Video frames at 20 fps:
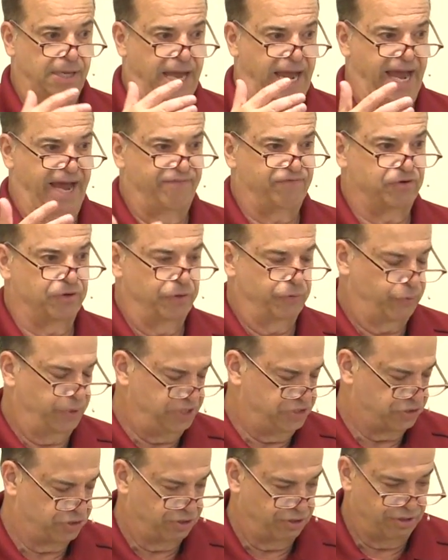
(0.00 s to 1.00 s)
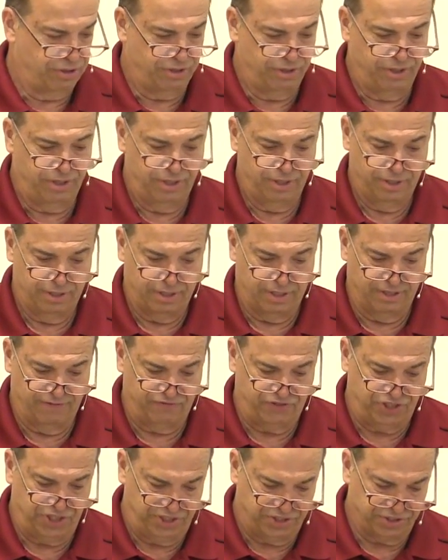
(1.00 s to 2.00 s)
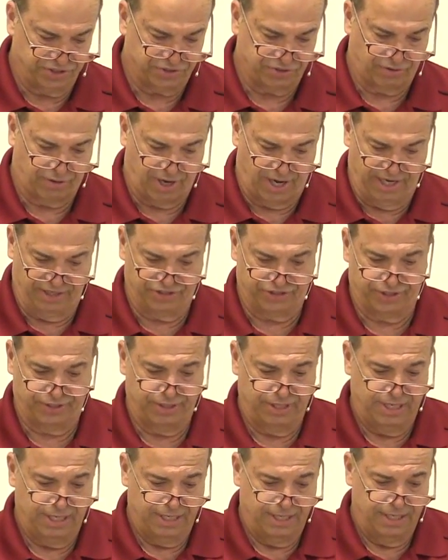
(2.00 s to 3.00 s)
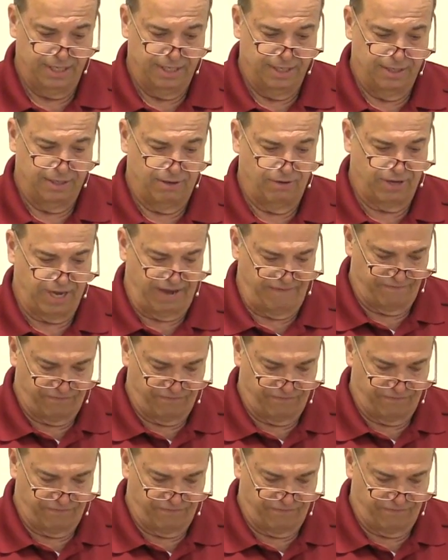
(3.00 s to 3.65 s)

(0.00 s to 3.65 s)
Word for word: after the return of Jesus Christ. Okay,